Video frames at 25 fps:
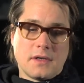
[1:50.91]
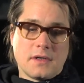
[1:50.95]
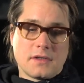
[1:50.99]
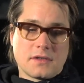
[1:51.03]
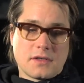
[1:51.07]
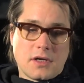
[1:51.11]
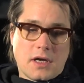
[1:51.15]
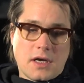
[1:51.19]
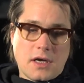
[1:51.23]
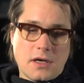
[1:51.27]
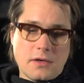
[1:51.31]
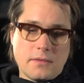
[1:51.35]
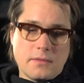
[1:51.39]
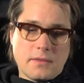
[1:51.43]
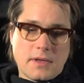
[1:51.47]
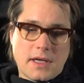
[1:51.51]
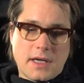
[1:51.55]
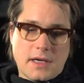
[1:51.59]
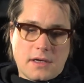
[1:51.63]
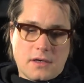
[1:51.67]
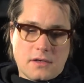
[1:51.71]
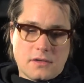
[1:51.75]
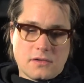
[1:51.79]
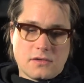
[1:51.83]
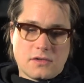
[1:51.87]
So I hope
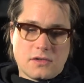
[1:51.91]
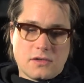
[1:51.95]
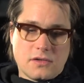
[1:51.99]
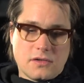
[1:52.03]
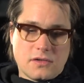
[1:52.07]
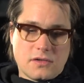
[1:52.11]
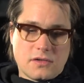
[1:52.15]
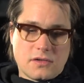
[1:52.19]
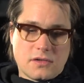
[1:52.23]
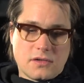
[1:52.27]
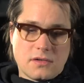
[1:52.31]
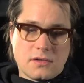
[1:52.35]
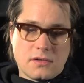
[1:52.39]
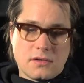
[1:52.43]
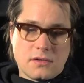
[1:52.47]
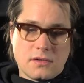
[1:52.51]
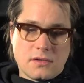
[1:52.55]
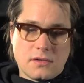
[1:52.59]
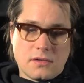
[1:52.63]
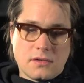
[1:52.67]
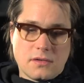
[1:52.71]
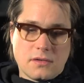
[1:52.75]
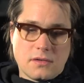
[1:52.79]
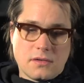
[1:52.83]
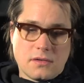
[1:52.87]
that answers
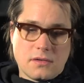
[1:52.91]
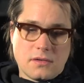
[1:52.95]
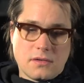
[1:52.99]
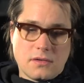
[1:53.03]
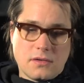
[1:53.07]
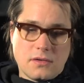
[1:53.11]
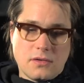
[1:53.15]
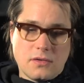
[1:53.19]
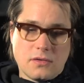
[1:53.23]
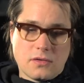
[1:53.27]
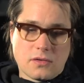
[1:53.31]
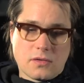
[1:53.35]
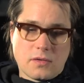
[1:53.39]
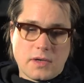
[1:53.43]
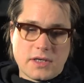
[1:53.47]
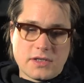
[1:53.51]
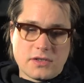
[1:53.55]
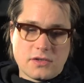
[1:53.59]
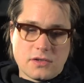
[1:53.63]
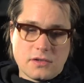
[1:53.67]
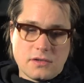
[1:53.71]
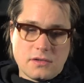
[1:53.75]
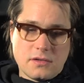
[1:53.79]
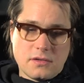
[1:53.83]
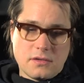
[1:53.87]
your
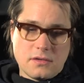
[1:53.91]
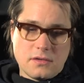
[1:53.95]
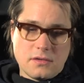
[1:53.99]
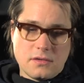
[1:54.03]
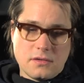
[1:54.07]
question.